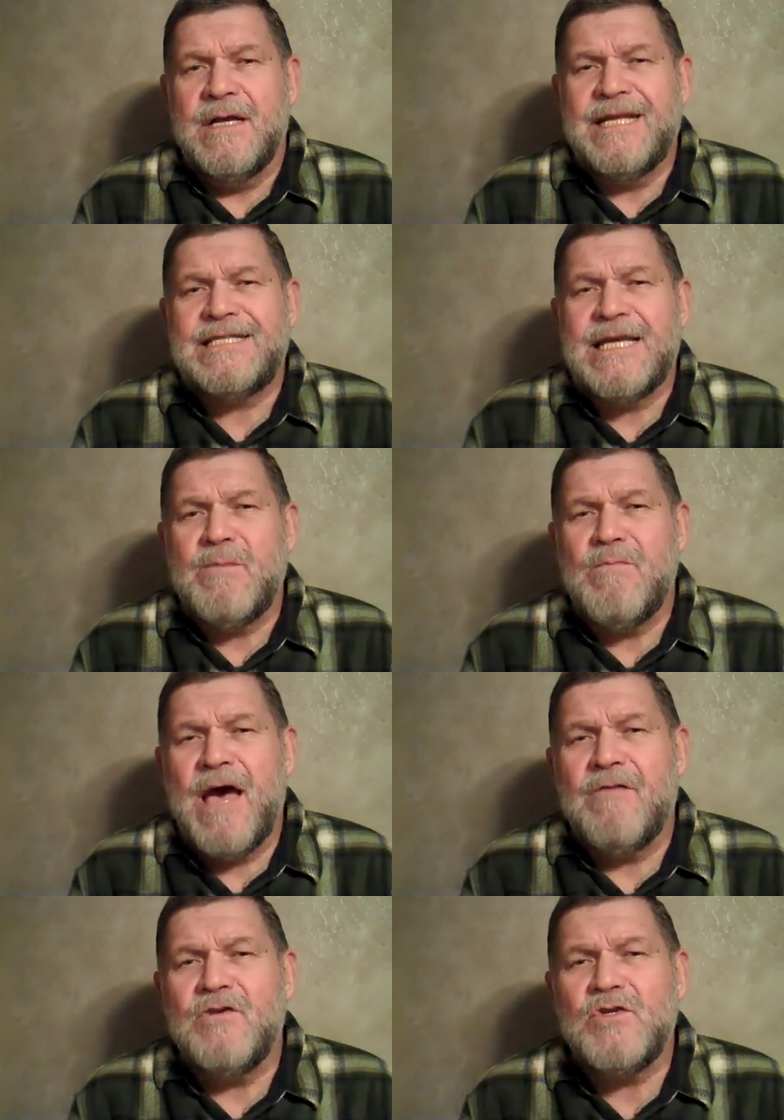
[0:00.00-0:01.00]
Let him
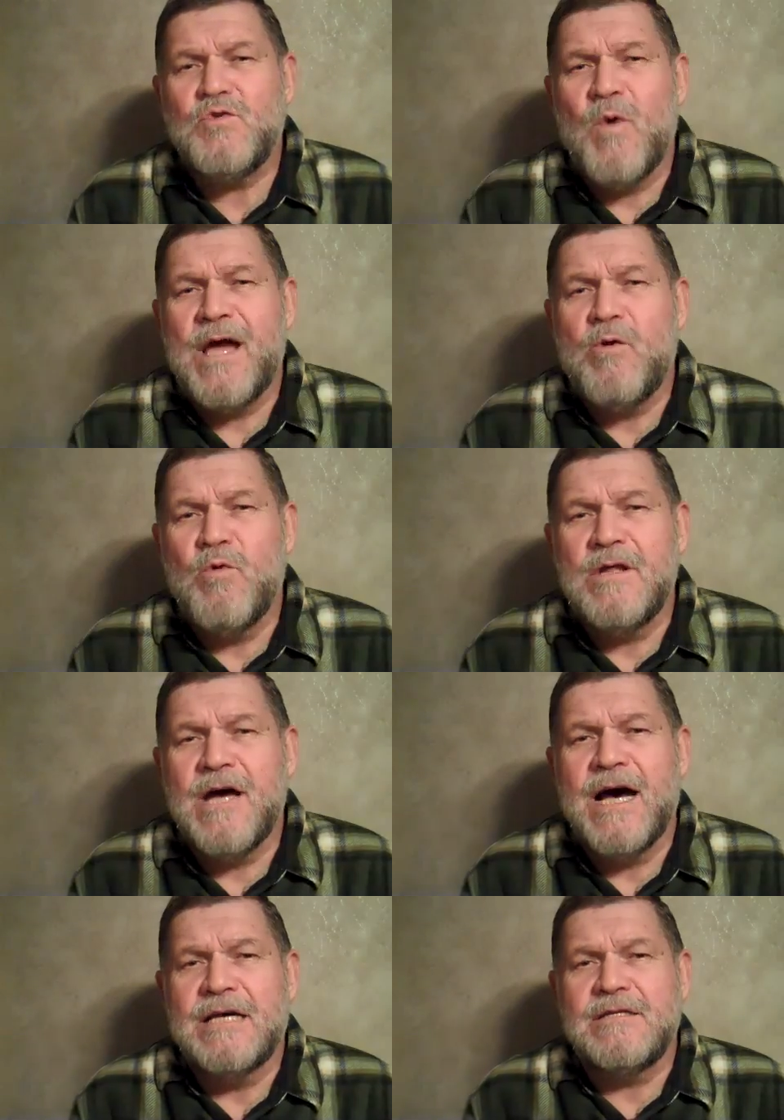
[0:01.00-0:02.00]
have his way with
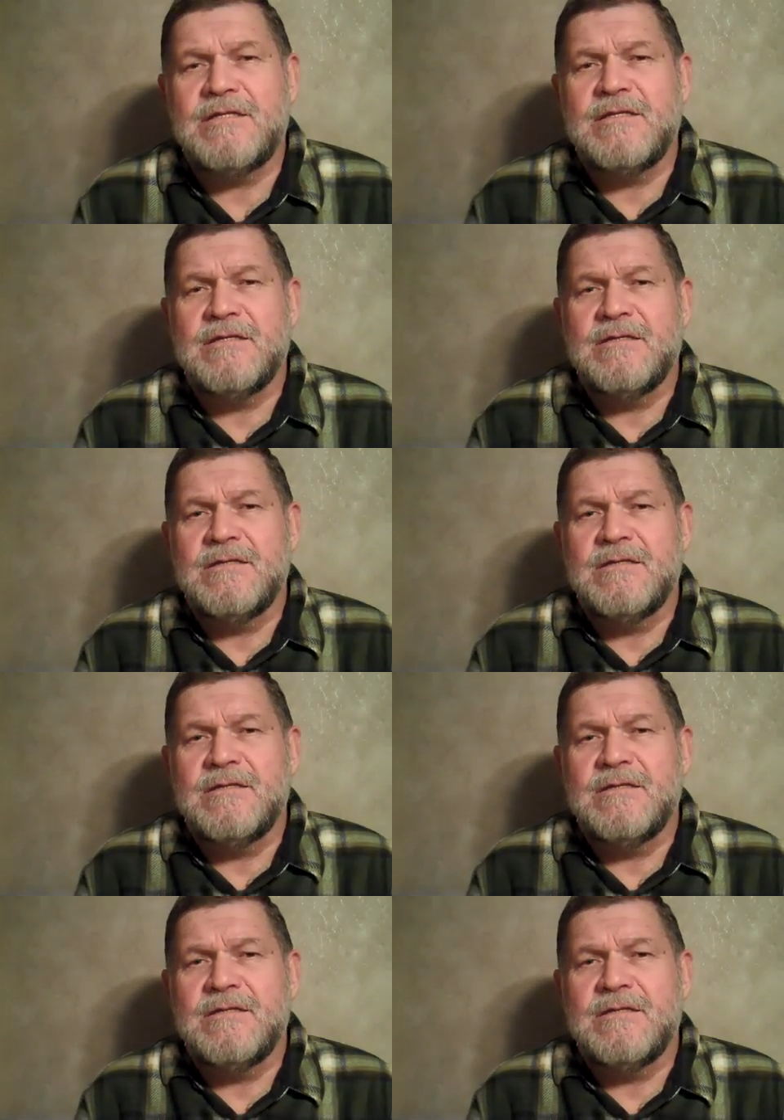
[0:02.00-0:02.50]
us.